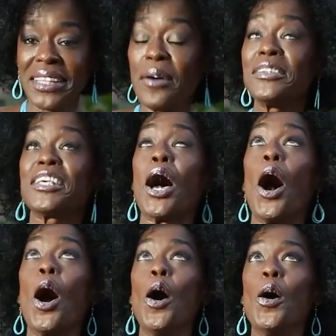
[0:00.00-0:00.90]
That was an
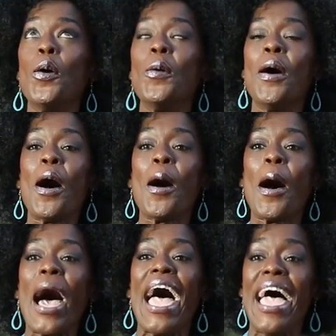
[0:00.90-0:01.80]

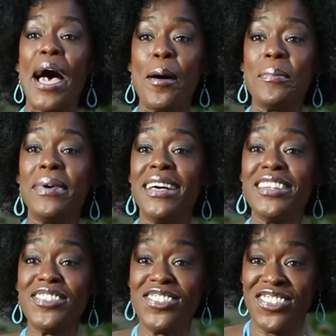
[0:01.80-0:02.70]

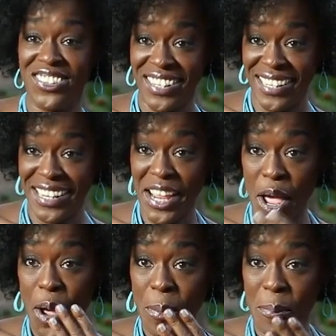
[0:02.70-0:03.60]
OMG
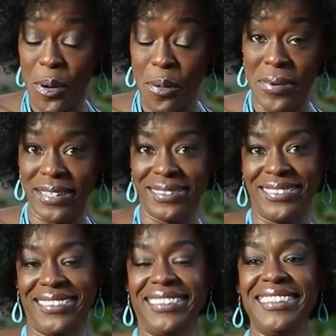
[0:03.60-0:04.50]
moment.
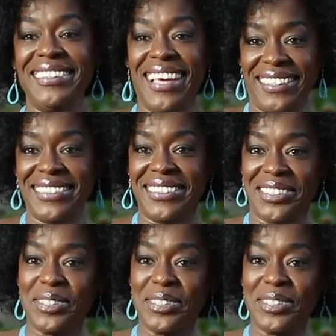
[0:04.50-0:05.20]
Yes.